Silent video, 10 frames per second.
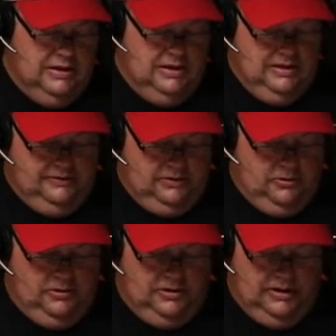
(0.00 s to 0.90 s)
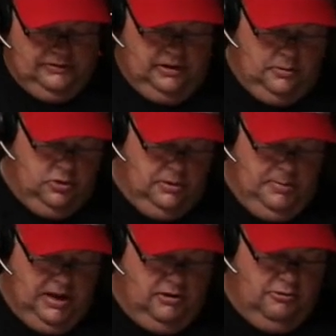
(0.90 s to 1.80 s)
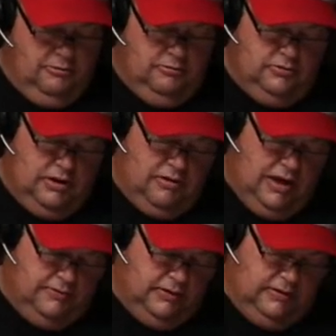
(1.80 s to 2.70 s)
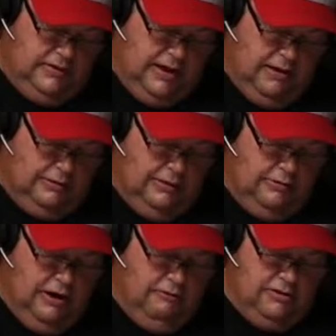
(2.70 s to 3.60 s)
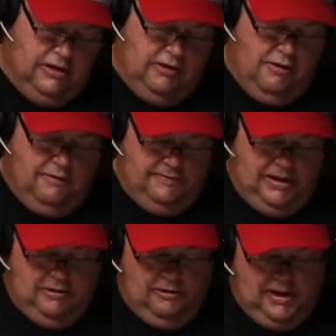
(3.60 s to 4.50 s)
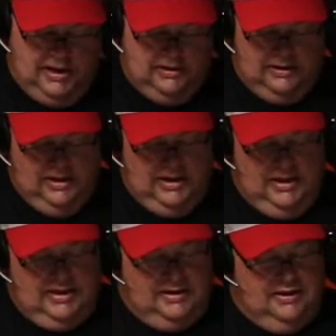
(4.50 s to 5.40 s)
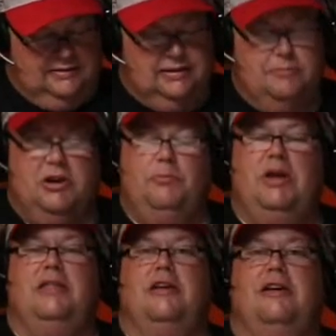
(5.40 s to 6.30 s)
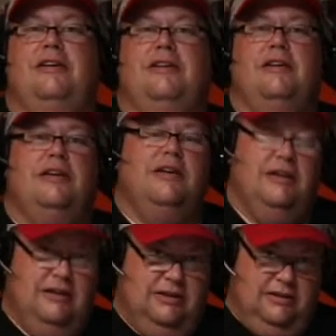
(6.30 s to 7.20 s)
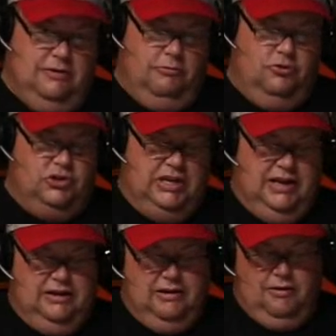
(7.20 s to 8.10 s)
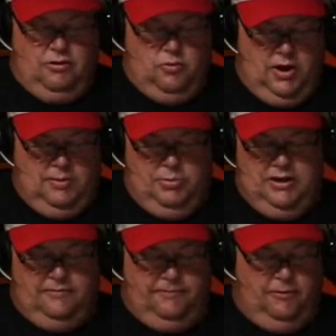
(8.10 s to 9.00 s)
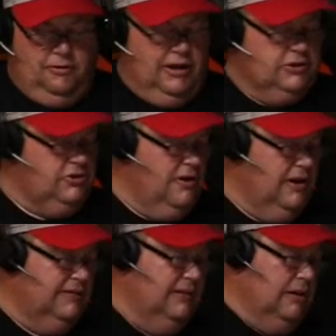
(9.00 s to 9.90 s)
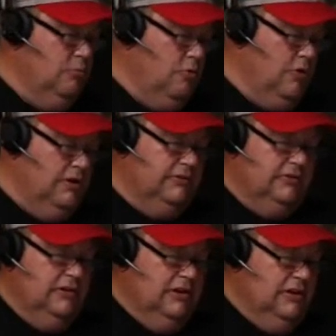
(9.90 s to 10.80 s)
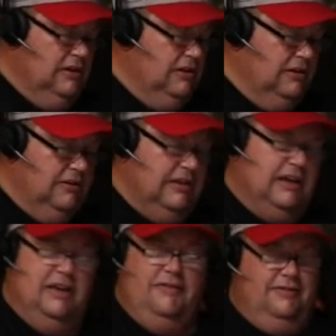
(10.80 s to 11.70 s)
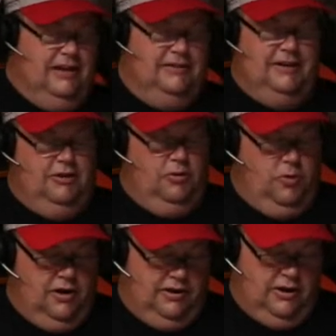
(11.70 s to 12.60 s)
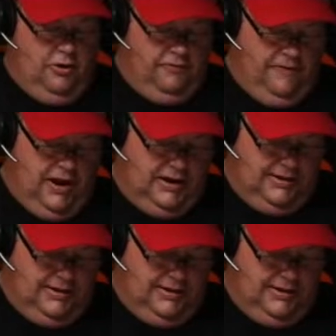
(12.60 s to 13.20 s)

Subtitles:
So it does come with a manual. You don't have to download everything off the internet. That does seem to be the routine here quite a bit for electronics anymore is they tell you where to go find it.